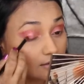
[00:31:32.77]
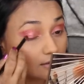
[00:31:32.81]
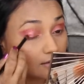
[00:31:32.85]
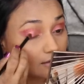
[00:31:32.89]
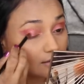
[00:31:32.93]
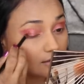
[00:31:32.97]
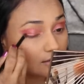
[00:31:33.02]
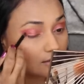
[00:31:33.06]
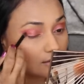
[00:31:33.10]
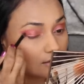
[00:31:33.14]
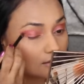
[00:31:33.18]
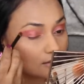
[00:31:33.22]

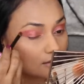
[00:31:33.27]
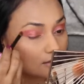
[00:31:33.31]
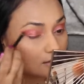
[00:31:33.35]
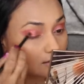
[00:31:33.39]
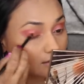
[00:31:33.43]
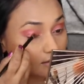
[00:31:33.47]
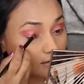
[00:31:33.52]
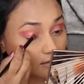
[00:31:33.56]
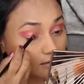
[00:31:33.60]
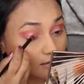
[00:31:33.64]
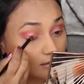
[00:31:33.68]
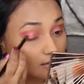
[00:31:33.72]

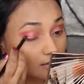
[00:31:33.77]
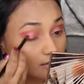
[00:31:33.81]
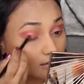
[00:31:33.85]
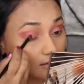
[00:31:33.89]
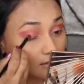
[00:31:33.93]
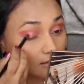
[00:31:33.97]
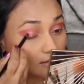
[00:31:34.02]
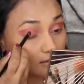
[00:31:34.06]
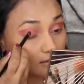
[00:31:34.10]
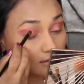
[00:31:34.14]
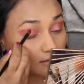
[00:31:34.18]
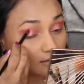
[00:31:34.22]

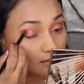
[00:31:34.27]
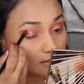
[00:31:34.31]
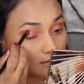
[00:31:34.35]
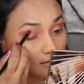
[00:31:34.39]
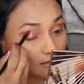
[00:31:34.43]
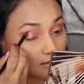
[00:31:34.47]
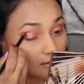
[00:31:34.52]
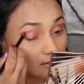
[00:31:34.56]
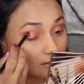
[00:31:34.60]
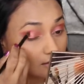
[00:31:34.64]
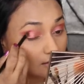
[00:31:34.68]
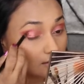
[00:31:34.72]

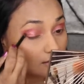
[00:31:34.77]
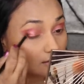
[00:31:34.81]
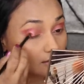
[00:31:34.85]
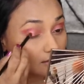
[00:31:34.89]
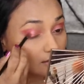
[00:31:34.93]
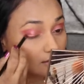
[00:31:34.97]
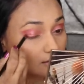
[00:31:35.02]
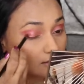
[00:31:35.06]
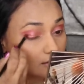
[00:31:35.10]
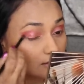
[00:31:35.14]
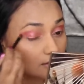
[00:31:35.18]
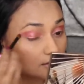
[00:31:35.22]

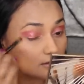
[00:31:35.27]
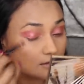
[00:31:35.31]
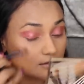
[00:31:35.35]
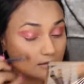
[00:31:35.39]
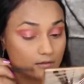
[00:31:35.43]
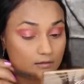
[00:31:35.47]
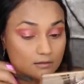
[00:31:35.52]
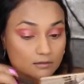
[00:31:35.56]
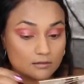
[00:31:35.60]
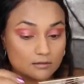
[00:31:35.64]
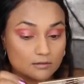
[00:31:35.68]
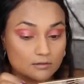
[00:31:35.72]

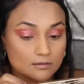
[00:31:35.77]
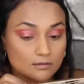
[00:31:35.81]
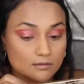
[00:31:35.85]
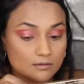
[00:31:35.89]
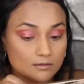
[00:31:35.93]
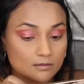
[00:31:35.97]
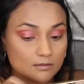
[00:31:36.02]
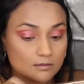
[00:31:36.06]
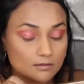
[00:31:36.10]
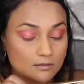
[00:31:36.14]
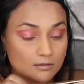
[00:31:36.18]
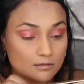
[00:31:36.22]

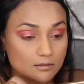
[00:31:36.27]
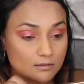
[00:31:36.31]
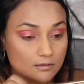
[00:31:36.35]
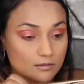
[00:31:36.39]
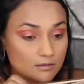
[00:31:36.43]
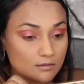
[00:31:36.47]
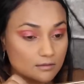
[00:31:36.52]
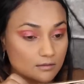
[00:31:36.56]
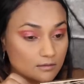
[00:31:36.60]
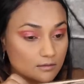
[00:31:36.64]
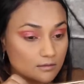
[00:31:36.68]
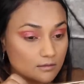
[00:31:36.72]

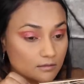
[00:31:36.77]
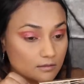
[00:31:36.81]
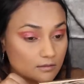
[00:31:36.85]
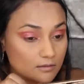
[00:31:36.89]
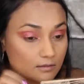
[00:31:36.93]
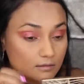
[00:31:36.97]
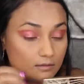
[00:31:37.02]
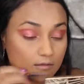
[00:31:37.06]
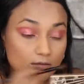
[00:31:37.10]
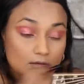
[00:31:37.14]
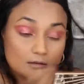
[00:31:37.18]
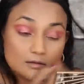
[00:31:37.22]

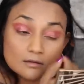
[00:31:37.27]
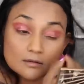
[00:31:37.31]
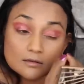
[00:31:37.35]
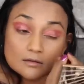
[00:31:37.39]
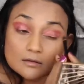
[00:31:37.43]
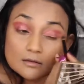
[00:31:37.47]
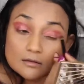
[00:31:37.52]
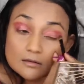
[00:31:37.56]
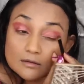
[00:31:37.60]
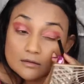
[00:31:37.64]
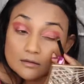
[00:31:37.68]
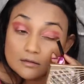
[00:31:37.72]

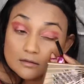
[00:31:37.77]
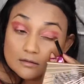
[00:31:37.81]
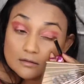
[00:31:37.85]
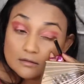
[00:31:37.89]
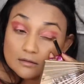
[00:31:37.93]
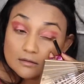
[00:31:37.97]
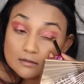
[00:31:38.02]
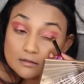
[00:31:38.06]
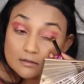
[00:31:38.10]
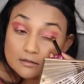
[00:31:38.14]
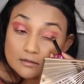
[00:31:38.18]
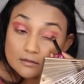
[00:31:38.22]

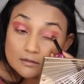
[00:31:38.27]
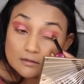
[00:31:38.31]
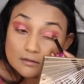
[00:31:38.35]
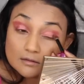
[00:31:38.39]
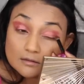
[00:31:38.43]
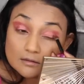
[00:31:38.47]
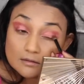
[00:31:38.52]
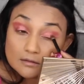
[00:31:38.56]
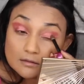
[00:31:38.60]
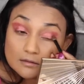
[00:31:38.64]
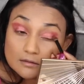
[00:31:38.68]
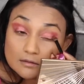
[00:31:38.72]

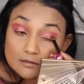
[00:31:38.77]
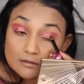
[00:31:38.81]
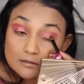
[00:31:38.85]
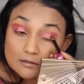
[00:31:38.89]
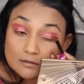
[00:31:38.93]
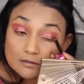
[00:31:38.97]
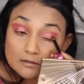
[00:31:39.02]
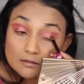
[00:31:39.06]
Nothing is said.